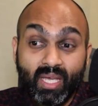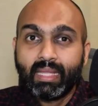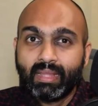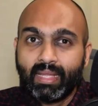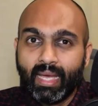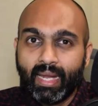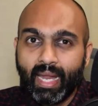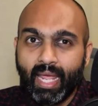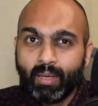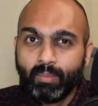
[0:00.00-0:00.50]

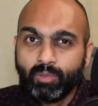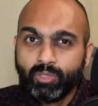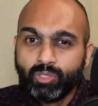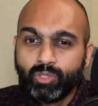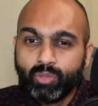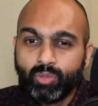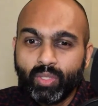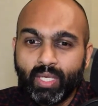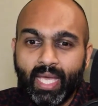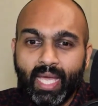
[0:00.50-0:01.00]
They are able
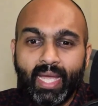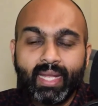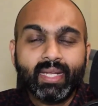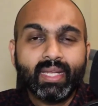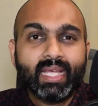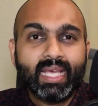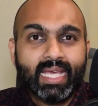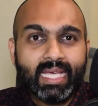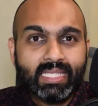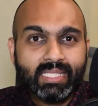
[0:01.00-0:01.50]
to get
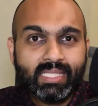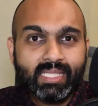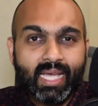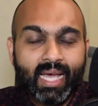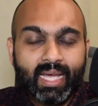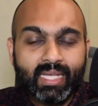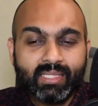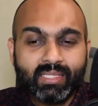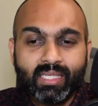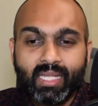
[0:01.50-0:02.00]

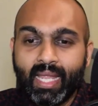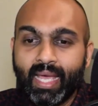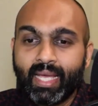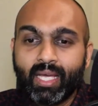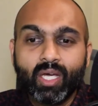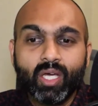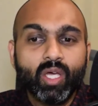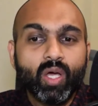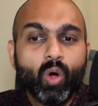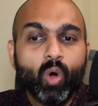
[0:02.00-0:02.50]
insights
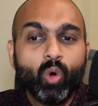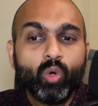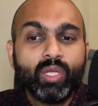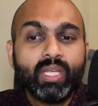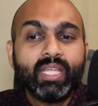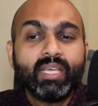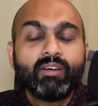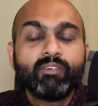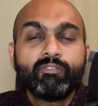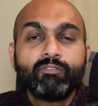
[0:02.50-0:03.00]
like
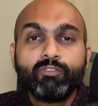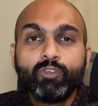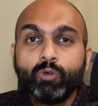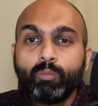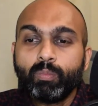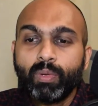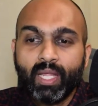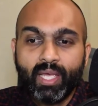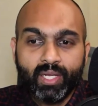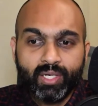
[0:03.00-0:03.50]
only a few
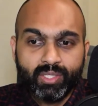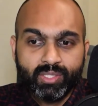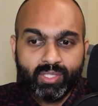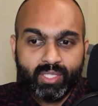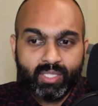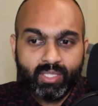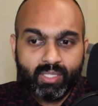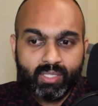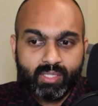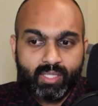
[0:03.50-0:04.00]
players
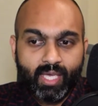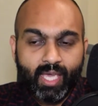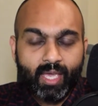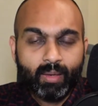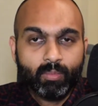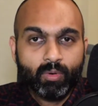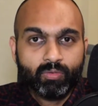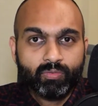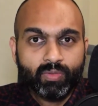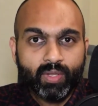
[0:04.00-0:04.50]
in this
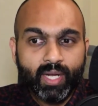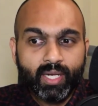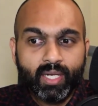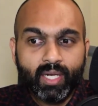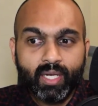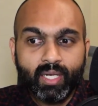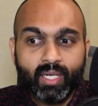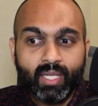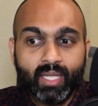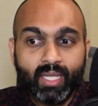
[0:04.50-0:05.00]
game of threat
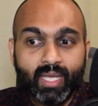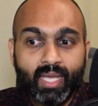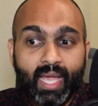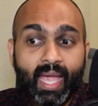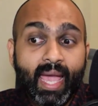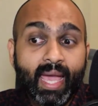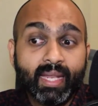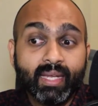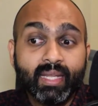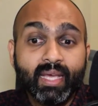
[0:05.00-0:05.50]
hunting
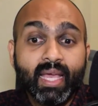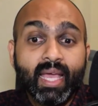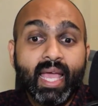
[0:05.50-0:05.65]
can,